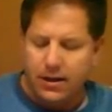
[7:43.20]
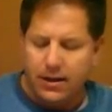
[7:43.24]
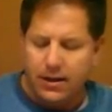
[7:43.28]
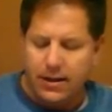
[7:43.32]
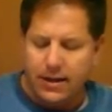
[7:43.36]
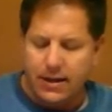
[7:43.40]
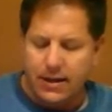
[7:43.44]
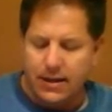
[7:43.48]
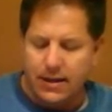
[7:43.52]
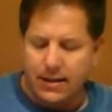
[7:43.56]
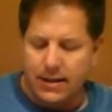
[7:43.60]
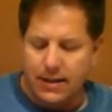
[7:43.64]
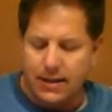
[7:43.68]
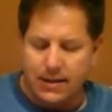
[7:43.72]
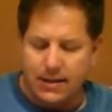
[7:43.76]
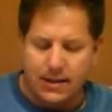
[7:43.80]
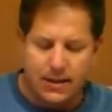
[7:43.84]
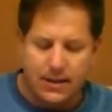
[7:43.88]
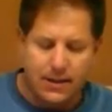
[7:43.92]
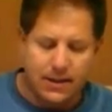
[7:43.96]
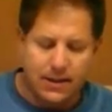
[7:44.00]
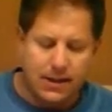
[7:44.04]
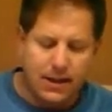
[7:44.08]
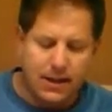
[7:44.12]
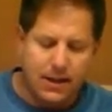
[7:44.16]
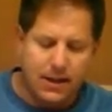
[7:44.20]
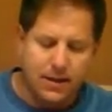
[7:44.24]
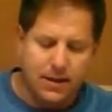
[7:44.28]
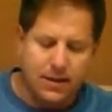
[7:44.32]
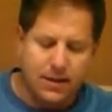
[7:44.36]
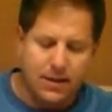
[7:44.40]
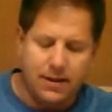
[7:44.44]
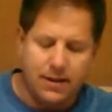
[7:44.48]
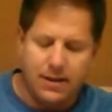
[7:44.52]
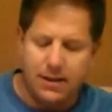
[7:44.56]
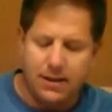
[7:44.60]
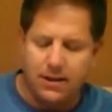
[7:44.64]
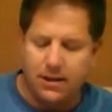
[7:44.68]
is
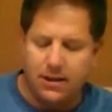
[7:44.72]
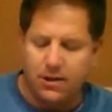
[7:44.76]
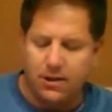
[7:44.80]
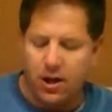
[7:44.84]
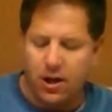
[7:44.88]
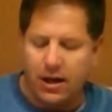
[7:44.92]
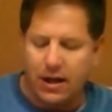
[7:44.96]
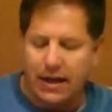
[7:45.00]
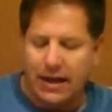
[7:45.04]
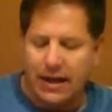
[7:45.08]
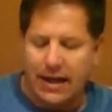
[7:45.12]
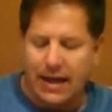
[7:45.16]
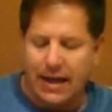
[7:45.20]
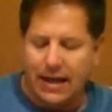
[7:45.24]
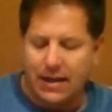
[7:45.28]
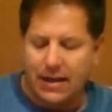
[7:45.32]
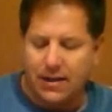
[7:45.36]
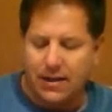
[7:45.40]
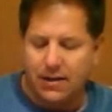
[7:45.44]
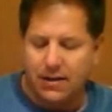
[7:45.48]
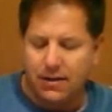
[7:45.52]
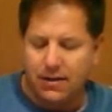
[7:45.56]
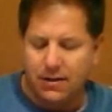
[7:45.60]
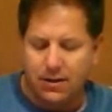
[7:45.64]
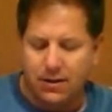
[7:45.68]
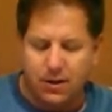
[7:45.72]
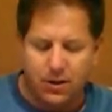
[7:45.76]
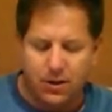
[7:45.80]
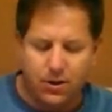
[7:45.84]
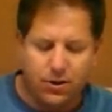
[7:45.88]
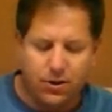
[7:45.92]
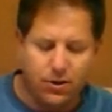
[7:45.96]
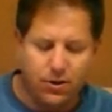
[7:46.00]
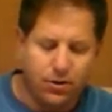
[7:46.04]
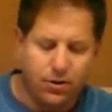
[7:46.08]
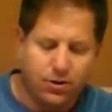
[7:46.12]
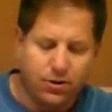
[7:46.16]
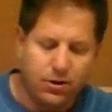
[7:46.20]
not a kit,
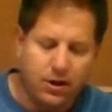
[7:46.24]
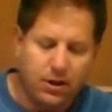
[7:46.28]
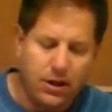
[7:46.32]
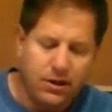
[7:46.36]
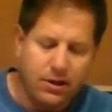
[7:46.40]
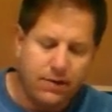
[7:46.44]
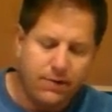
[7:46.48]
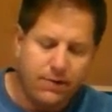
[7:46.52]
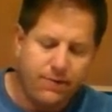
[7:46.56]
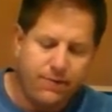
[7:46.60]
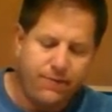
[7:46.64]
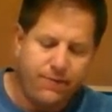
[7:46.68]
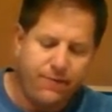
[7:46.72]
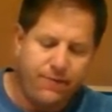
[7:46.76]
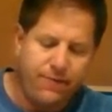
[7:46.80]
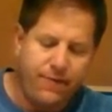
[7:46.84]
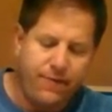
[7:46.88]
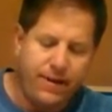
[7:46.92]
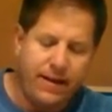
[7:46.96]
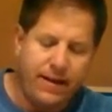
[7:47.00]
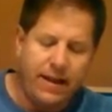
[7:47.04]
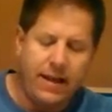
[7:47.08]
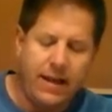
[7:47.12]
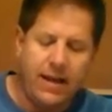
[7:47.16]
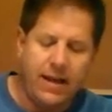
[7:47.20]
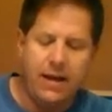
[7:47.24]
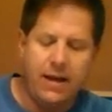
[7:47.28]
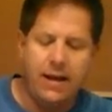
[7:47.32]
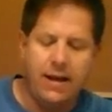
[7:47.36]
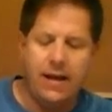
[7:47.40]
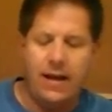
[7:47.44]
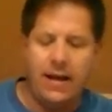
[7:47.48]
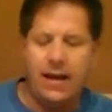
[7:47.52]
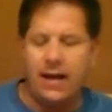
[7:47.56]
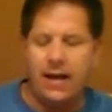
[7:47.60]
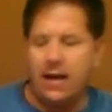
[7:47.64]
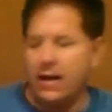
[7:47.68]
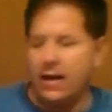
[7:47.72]
so there's a lot of fitting
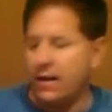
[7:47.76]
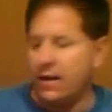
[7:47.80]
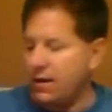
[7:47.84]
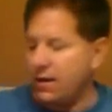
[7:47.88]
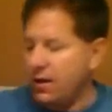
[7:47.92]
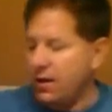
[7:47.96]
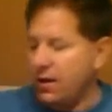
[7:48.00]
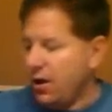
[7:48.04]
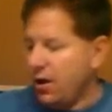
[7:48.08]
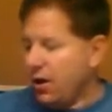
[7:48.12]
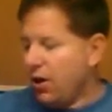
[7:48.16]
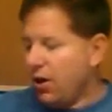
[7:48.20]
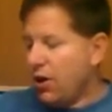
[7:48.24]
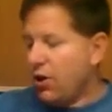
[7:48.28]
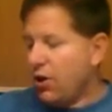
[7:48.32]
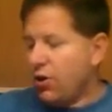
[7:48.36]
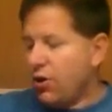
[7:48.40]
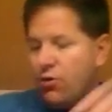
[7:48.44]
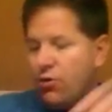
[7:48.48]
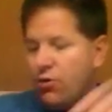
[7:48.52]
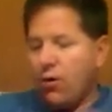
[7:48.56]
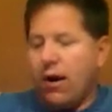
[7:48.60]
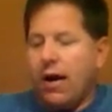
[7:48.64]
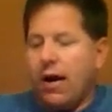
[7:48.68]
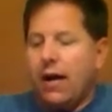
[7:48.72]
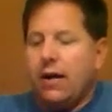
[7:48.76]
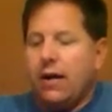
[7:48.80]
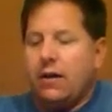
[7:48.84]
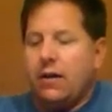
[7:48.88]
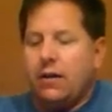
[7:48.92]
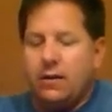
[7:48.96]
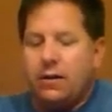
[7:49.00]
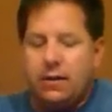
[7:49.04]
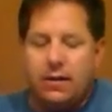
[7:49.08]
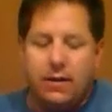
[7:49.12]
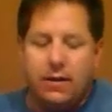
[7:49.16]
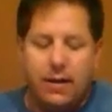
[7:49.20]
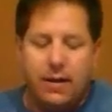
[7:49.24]
and
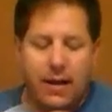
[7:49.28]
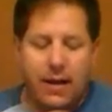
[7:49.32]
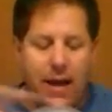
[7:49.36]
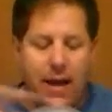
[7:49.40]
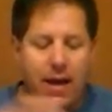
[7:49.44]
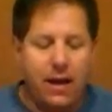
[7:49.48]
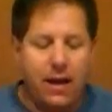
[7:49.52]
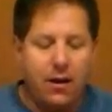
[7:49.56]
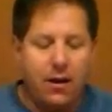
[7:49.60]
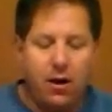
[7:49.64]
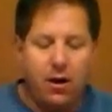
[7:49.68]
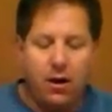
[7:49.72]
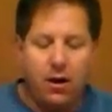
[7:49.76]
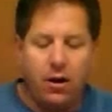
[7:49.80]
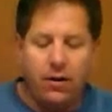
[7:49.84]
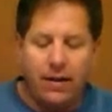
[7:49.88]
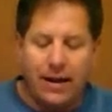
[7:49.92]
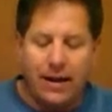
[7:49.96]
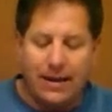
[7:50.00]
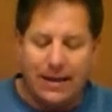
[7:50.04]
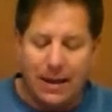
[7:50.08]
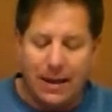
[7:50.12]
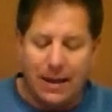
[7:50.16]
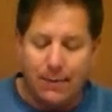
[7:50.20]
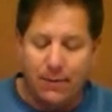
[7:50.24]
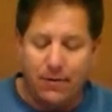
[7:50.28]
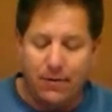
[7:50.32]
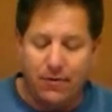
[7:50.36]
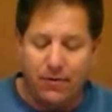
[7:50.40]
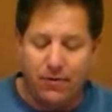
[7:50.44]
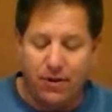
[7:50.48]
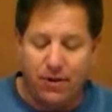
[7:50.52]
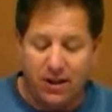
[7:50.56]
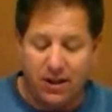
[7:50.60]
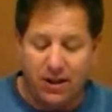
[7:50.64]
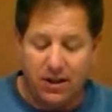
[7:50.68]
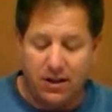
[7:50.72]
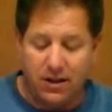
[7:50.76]
trial and all that type of
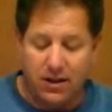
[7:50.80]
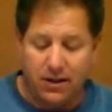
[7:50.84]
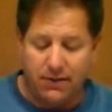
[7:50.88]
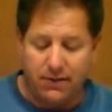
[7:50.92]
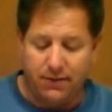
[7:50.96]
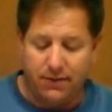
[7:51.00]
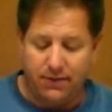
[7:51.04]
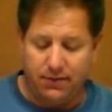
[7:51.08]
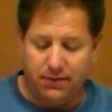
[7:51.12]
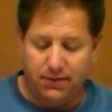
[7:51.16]
good stuff.